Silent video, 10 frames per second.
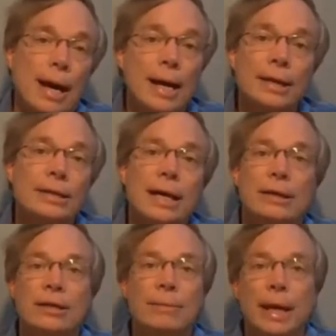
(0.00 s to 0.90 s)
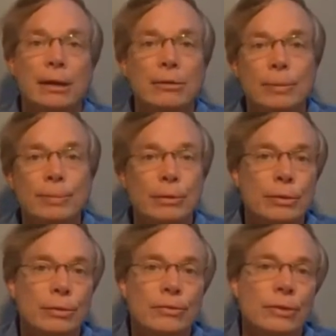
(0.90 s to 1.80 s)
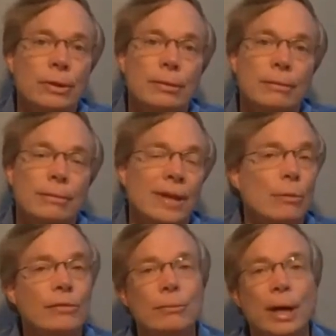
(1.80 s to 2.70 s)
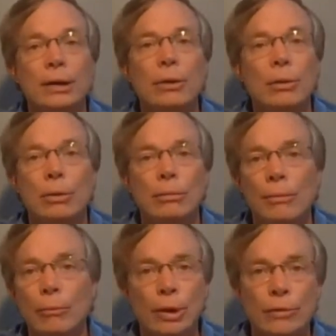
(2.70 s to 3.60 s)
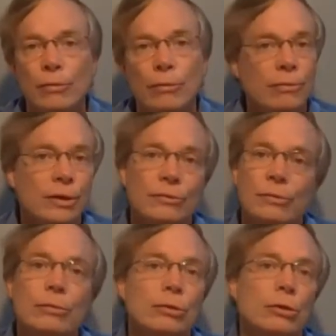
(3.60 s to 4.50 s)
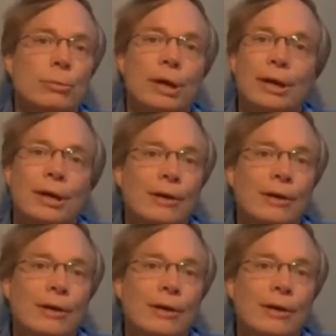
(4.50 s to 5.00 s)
I hadn't intended to make a cryptocurrency. That wasn't my goal with this YouTube.